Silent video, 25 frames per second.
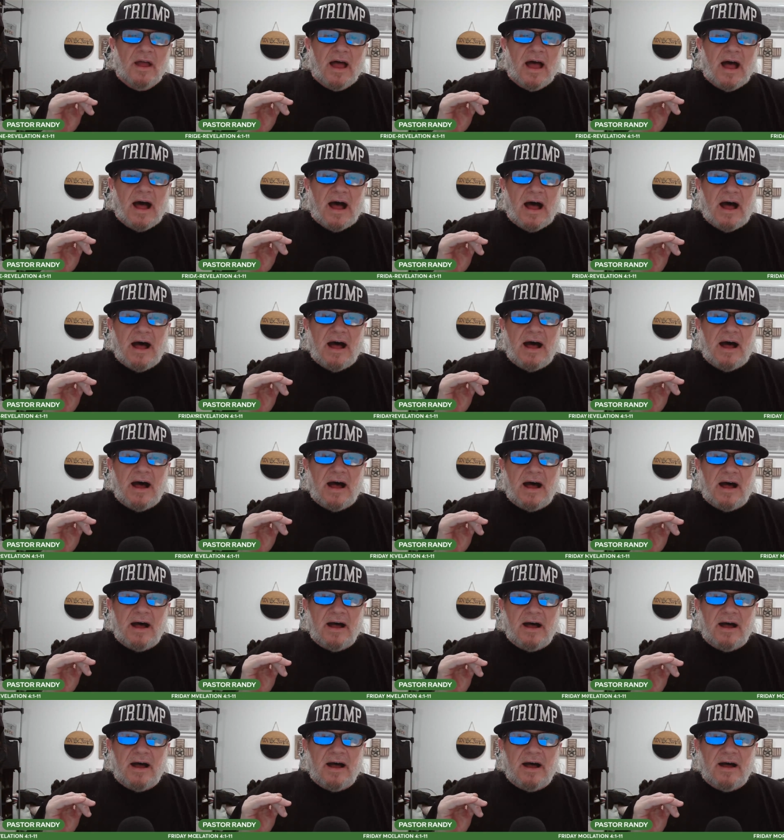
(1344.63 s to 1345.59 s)
uh,
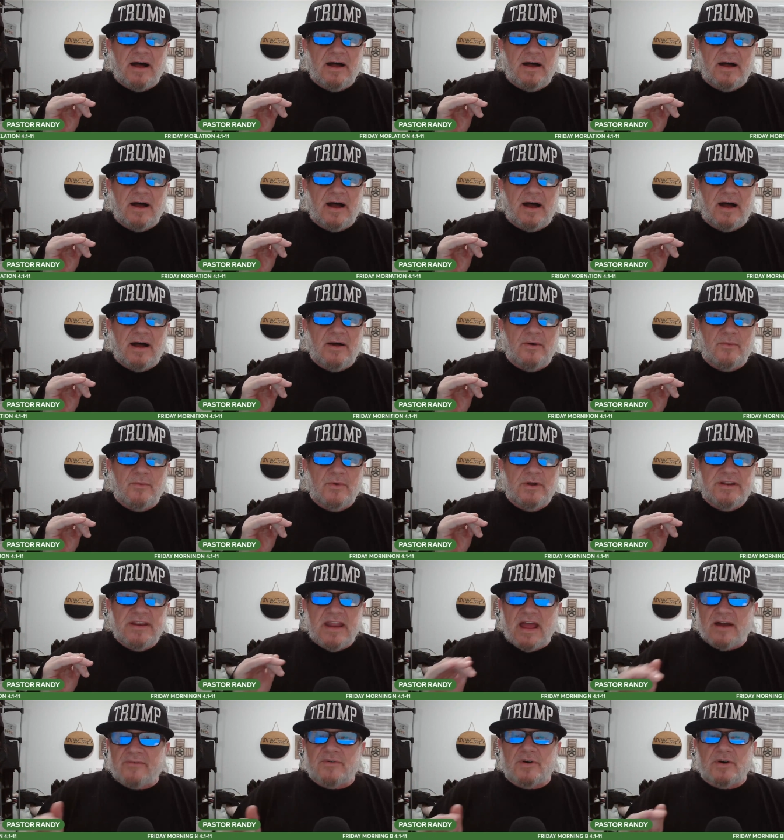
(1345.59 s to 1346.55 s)
uh, uh, uh would
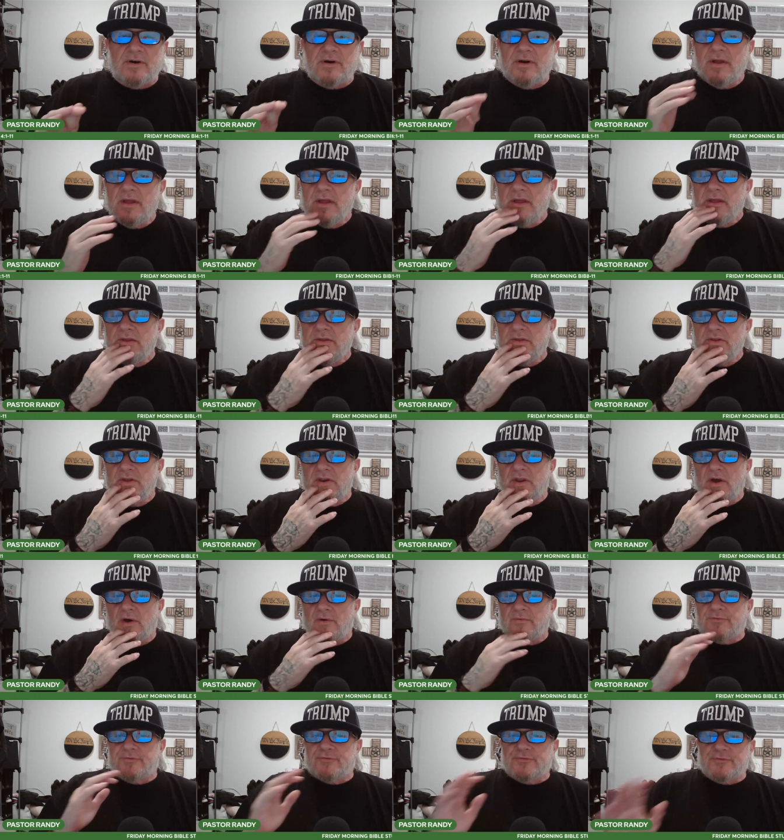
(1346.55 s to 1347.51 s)
never, you
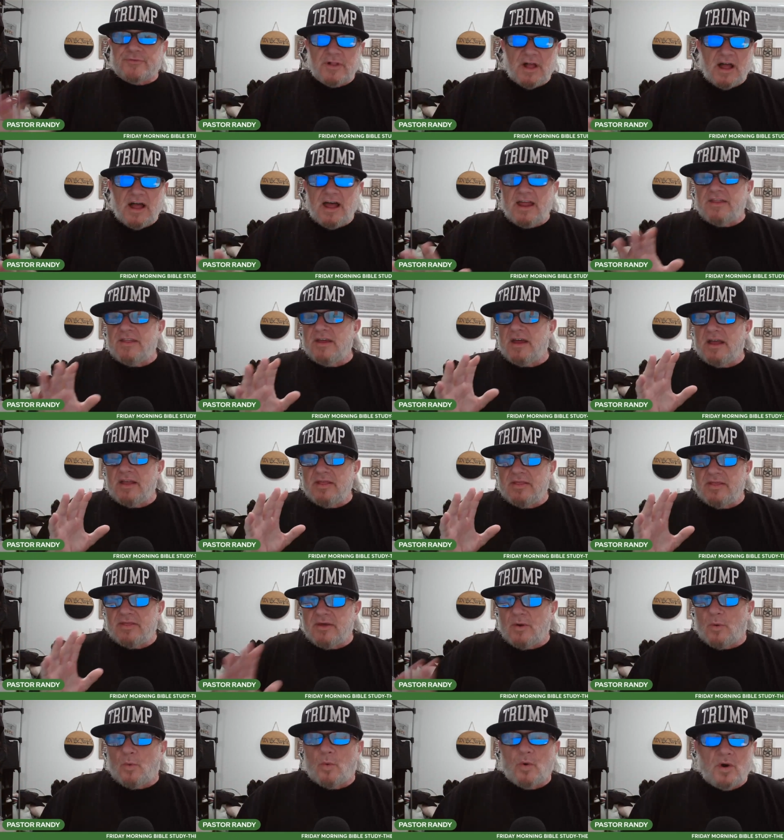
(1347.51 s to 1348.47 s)
know, flood the,
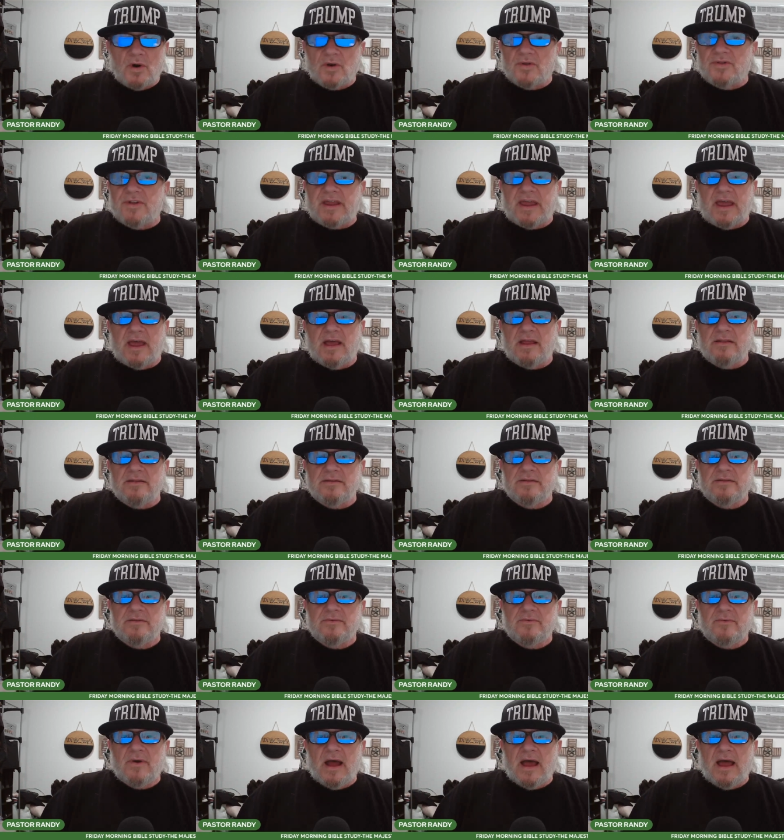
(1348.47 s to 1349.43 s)
the world again,
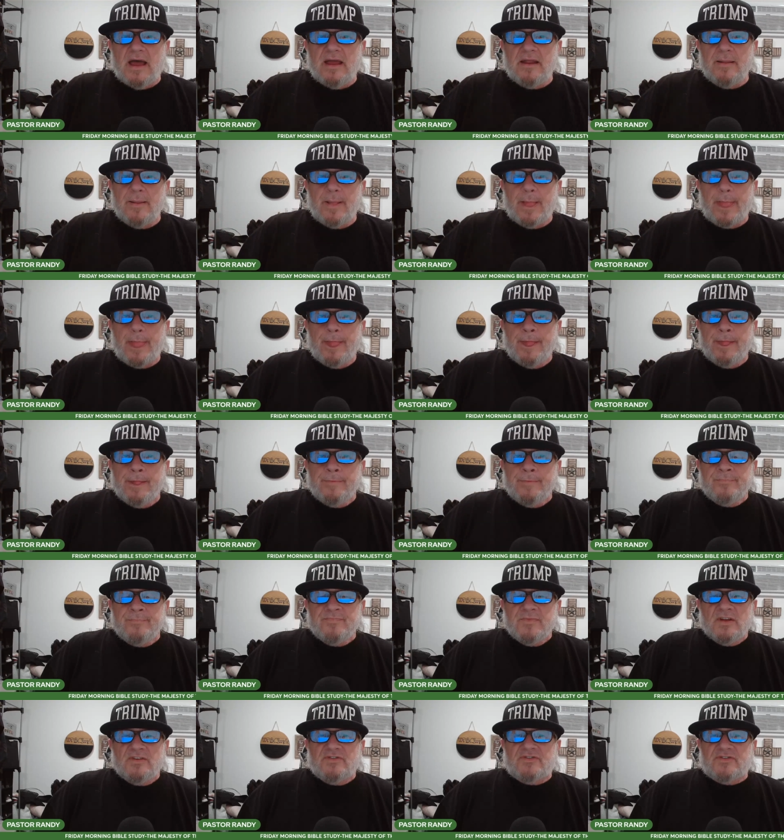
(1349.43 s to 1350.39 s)
right?
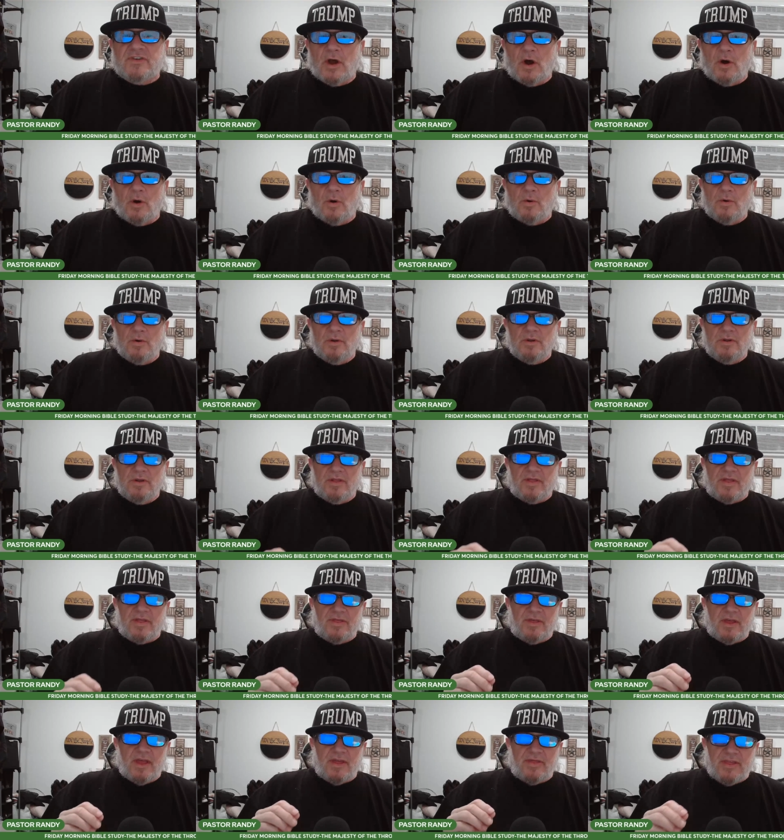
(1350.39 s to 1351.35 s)
So
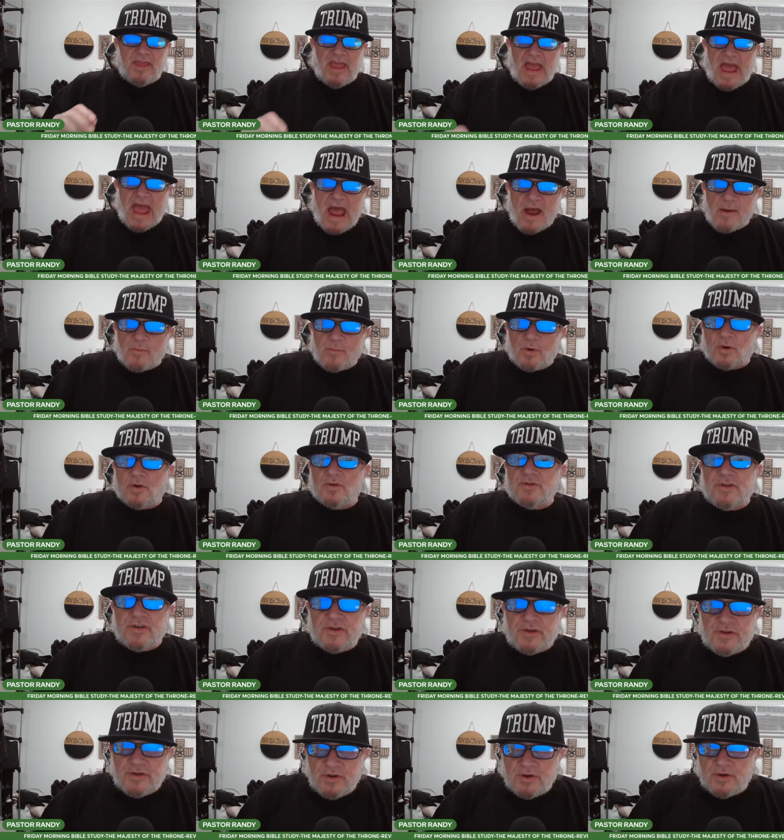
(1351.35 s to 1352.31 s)
the the emerald
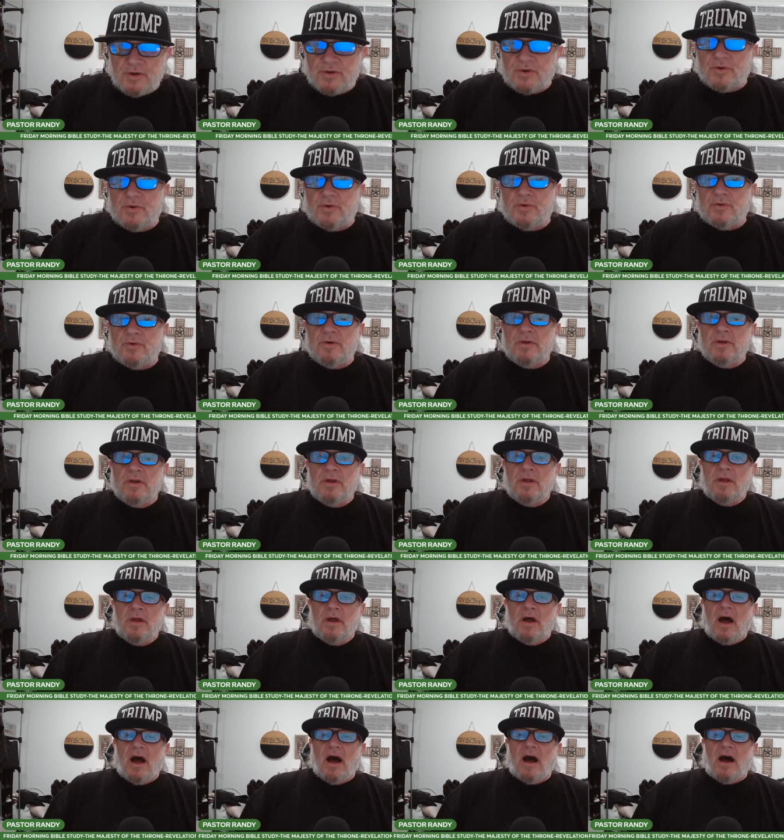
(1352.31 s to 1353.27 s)
hue
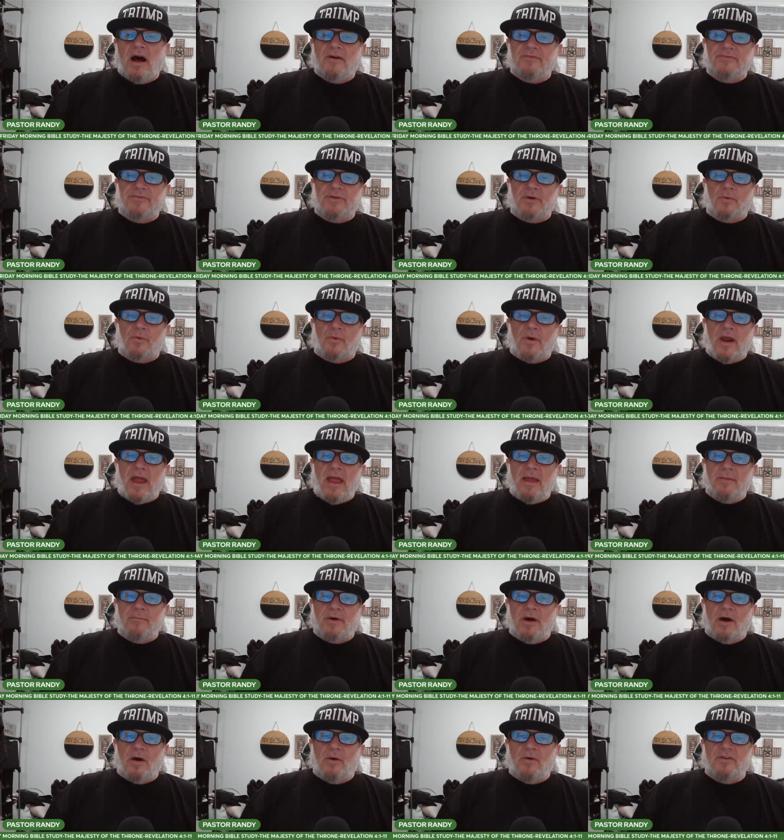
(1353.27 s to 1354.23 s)
of the
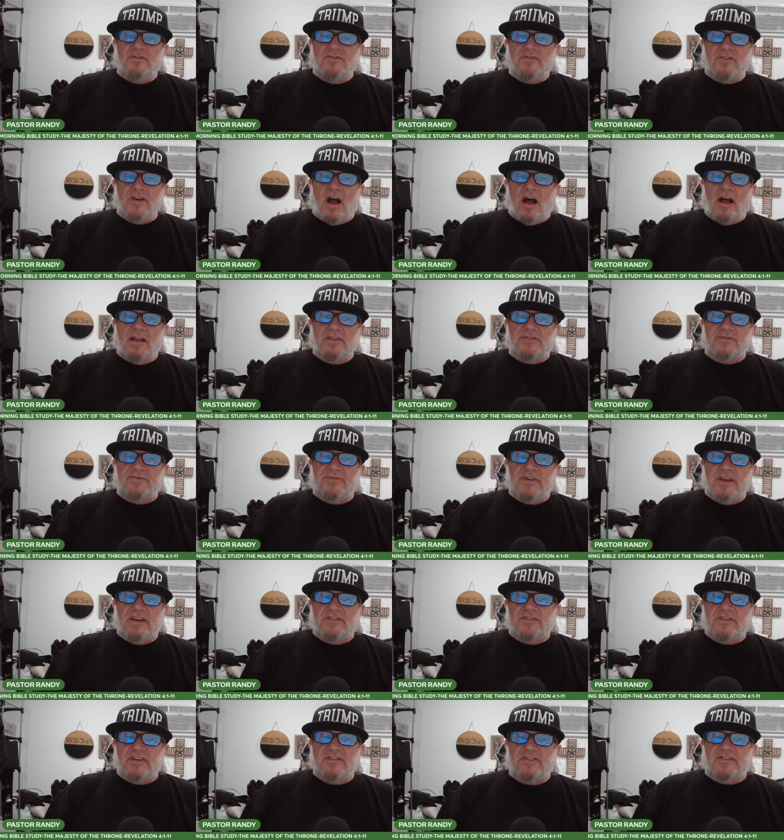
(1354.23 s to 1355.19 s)
rainbow in John's
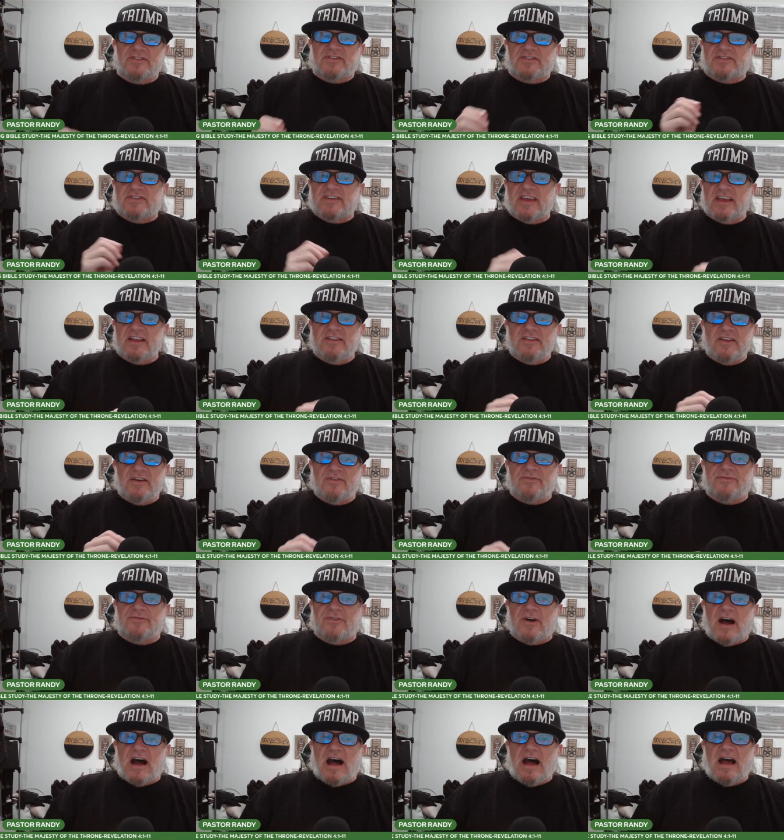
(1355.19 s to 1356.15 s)
vision
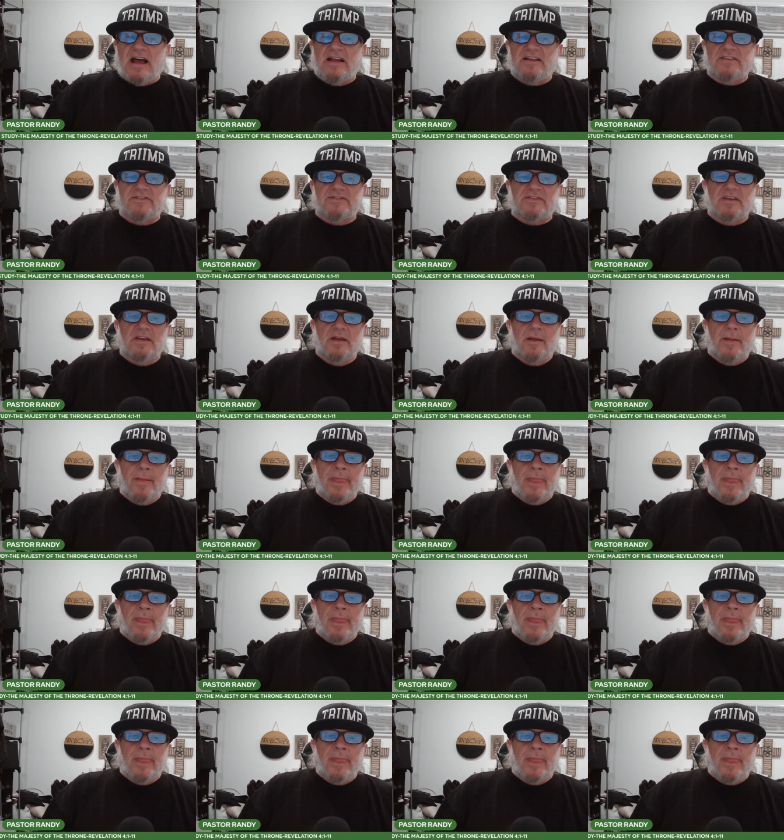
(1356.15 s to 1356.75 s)
signifies